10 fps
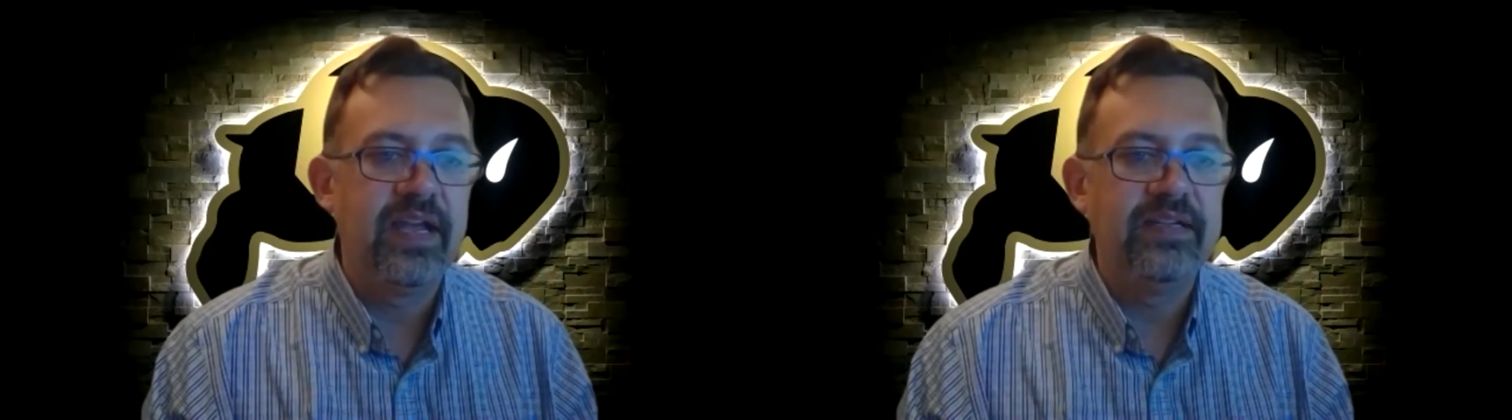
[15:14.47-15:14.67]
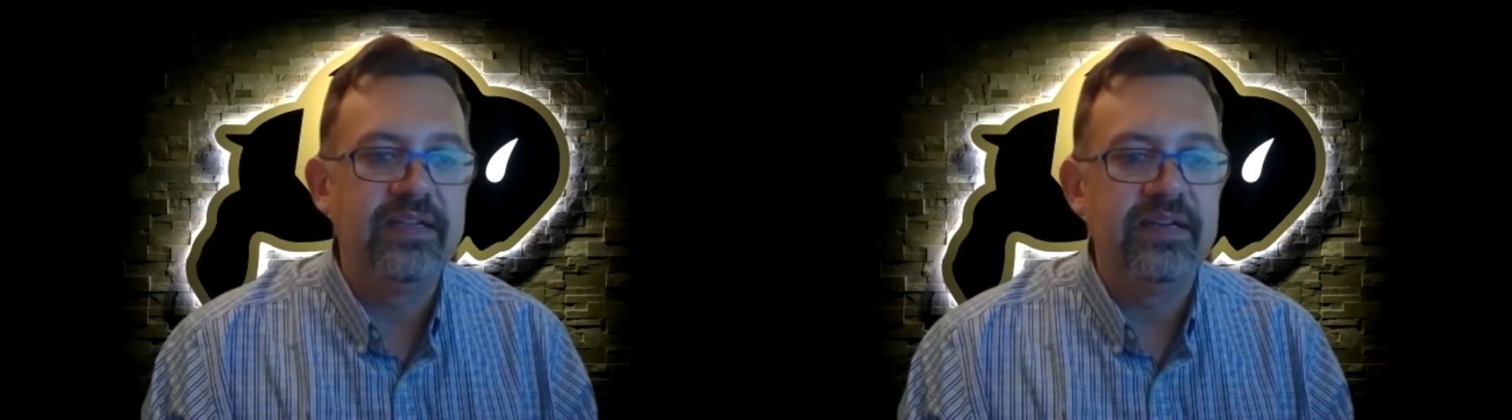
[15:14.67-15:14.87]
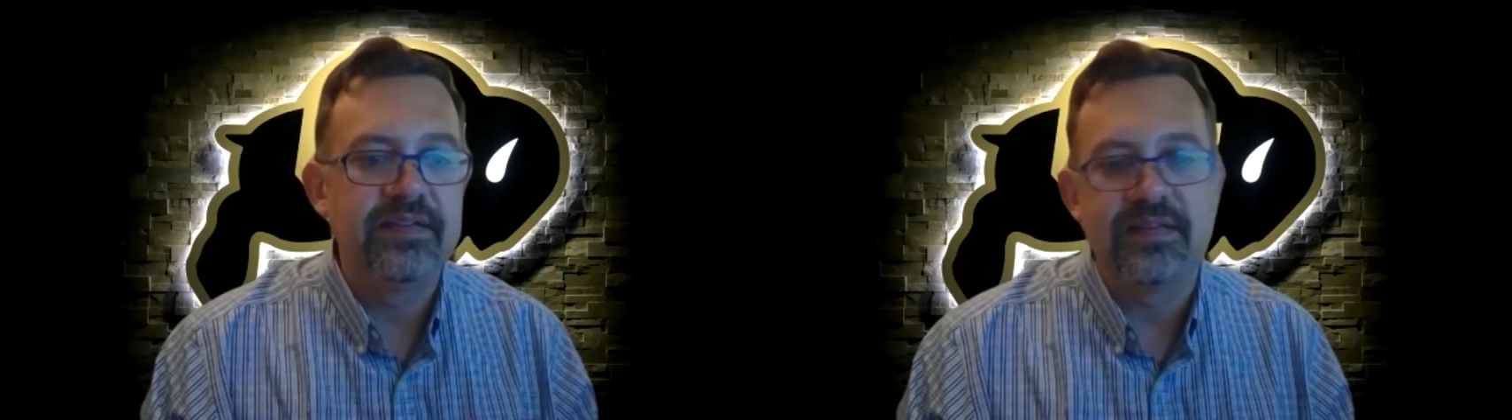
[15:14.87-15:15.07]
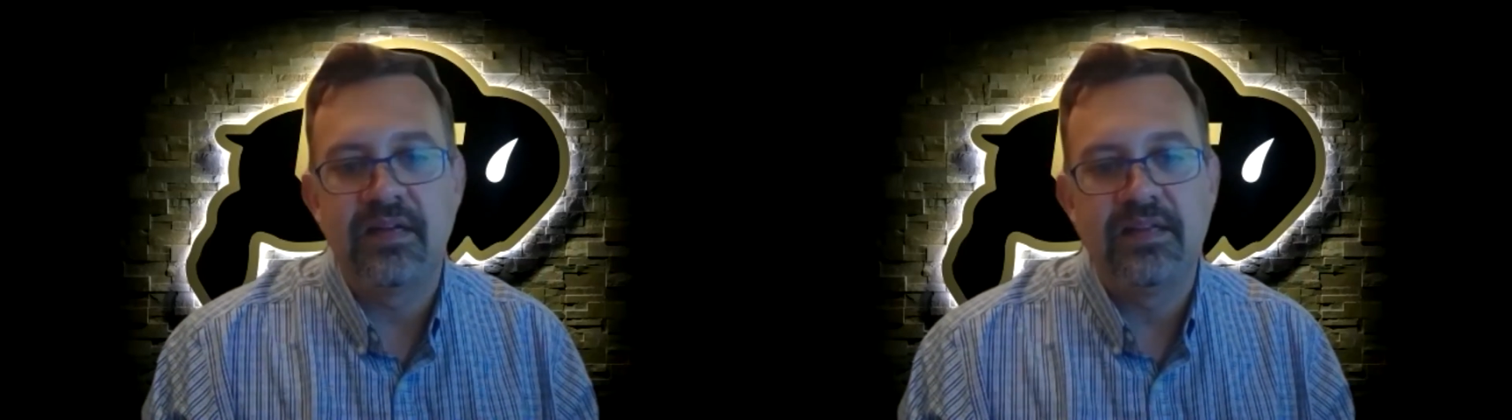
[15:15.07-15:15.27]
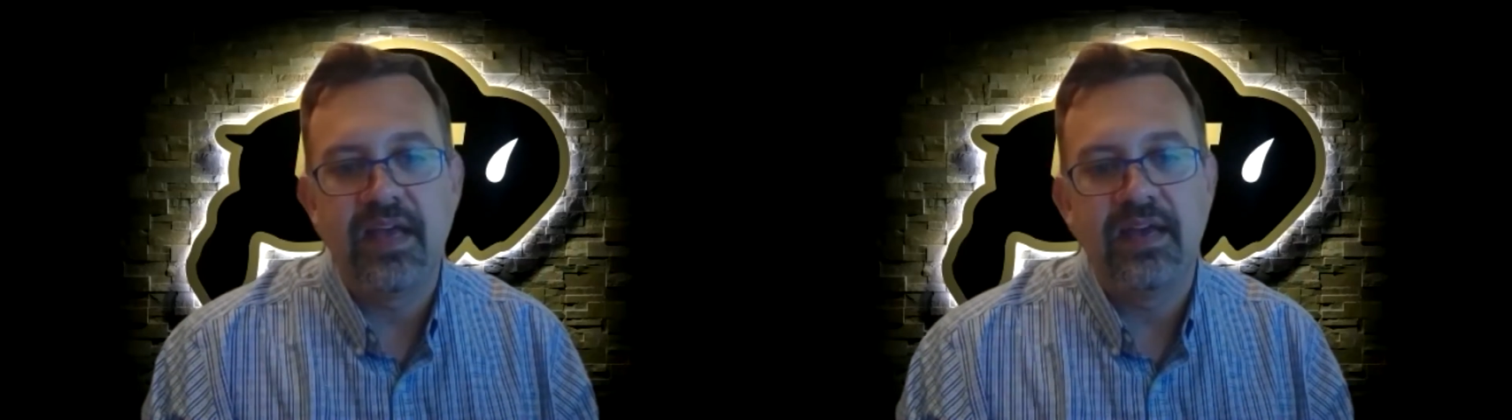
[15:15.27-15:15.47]
ideas
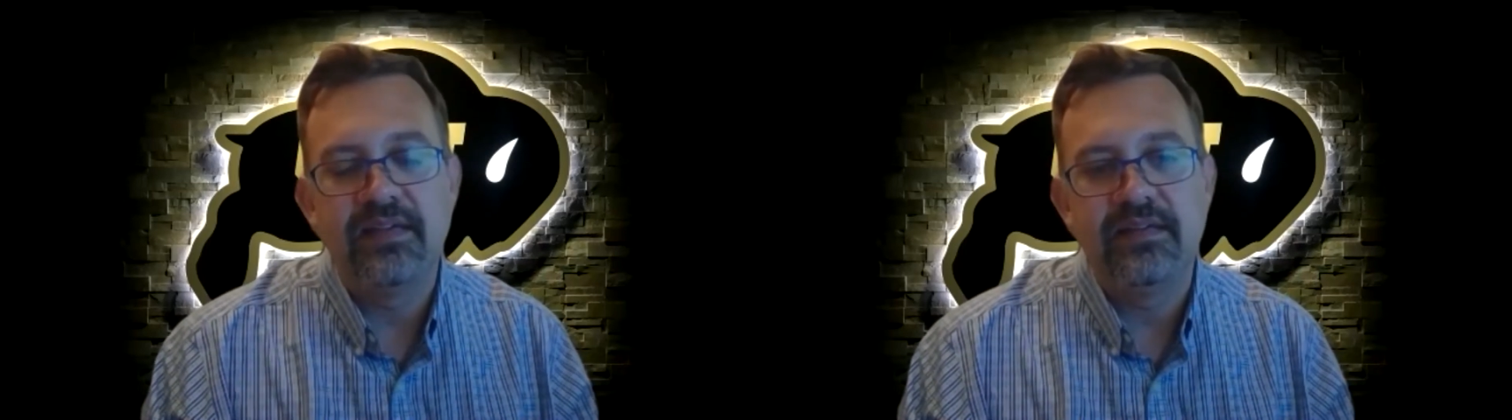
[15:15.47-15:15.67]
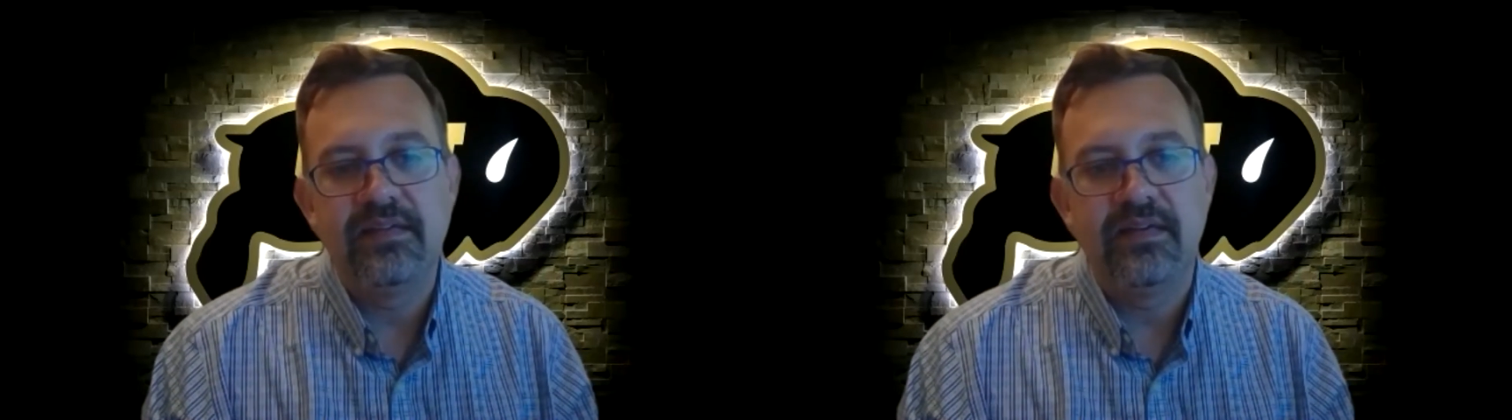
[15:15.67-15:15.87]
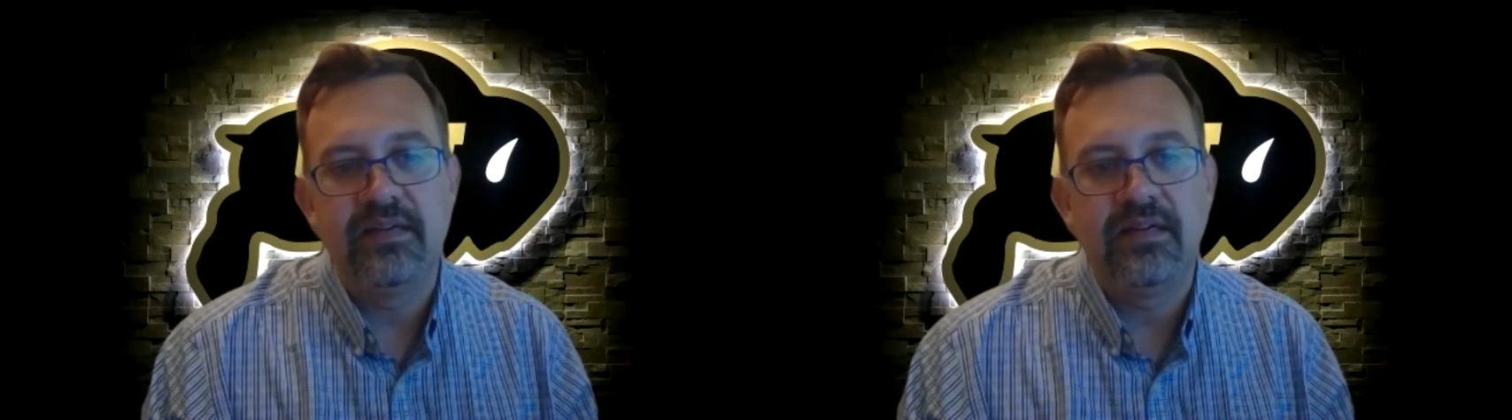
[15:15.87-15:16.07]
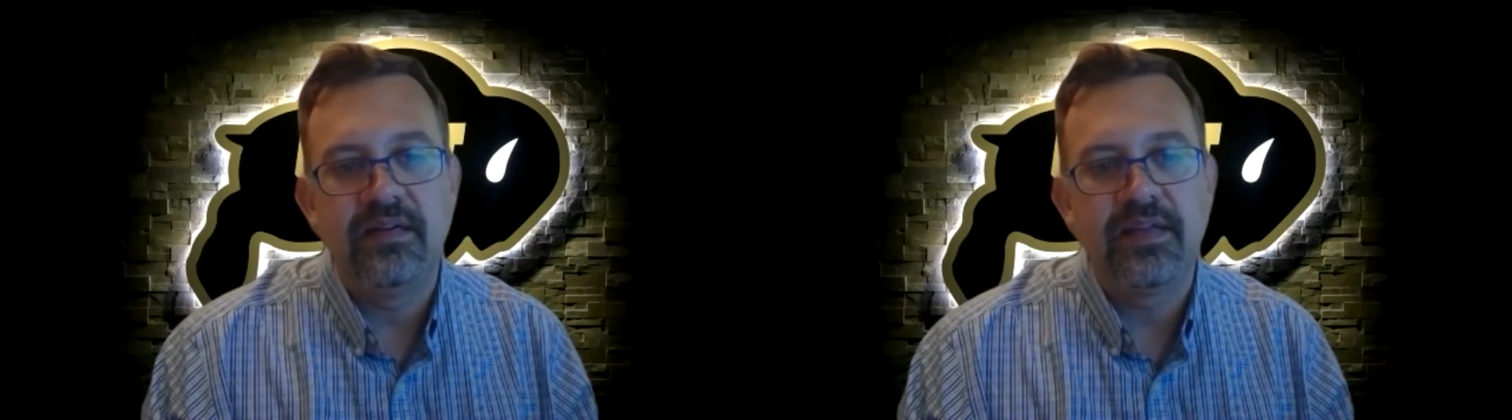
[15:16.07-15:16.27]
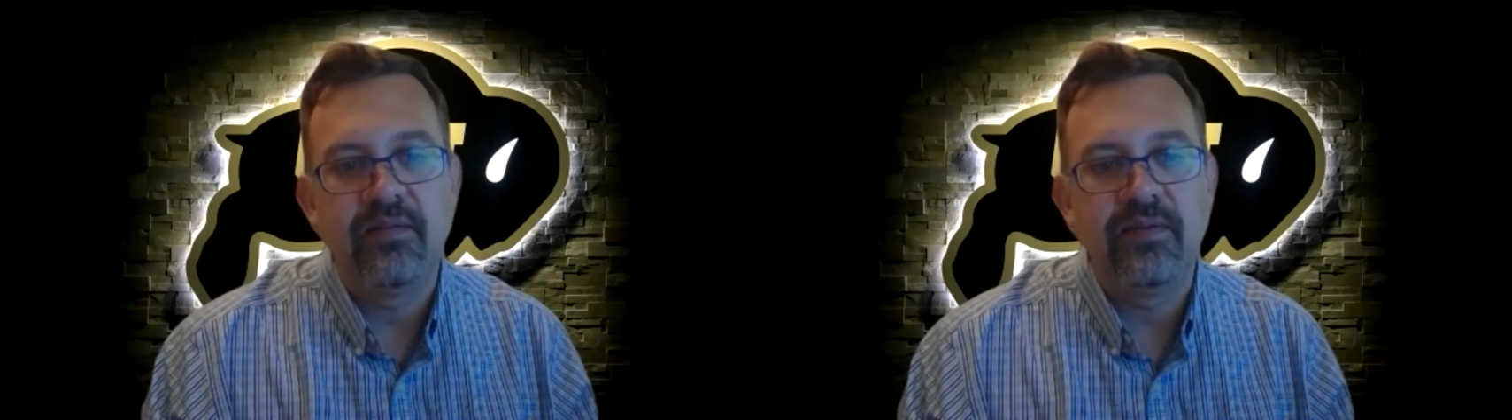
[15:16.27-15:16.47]
on that
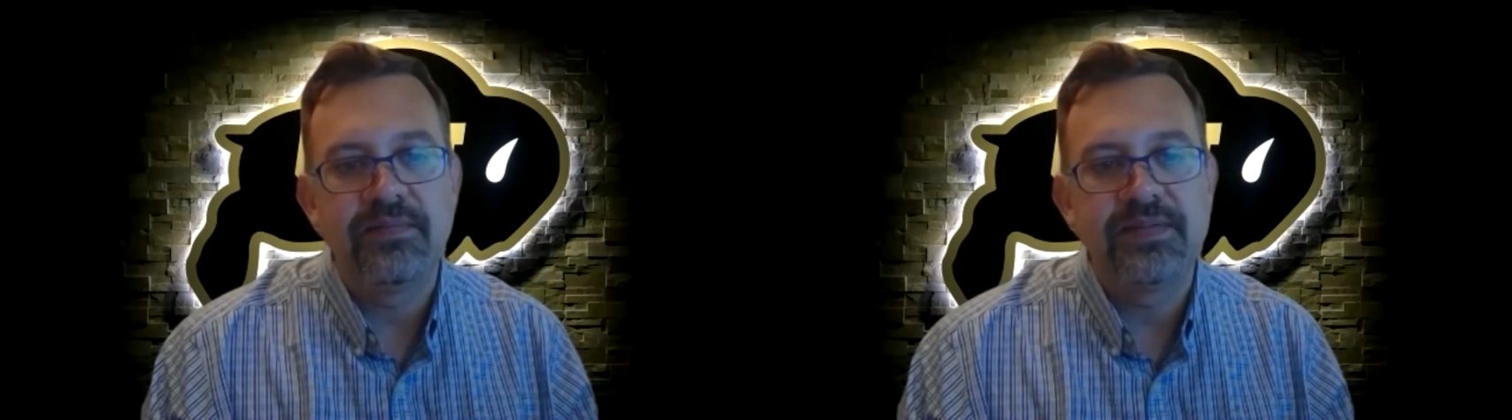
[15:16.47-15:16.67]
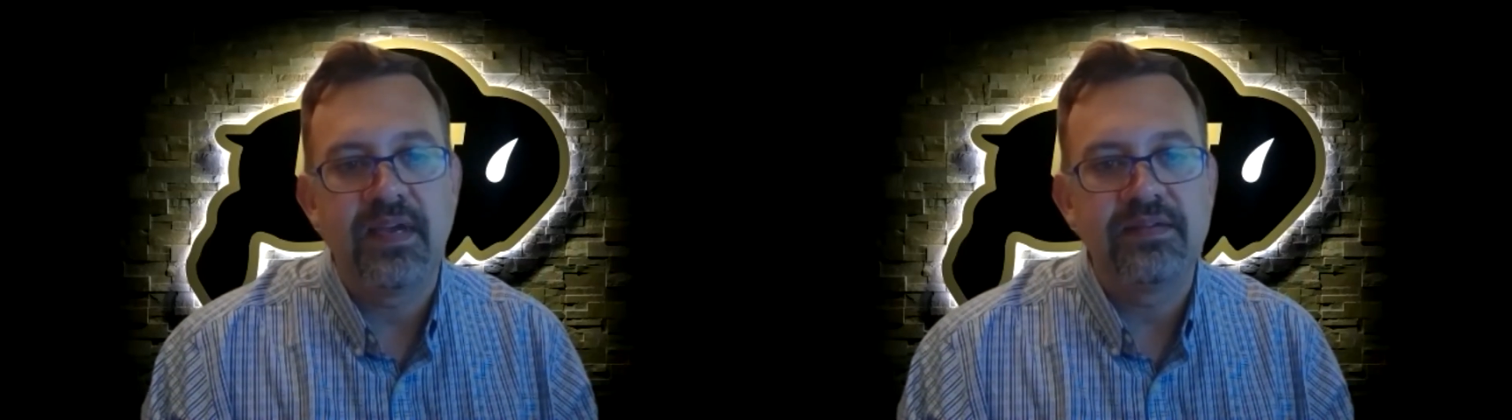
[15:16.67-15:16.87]
website.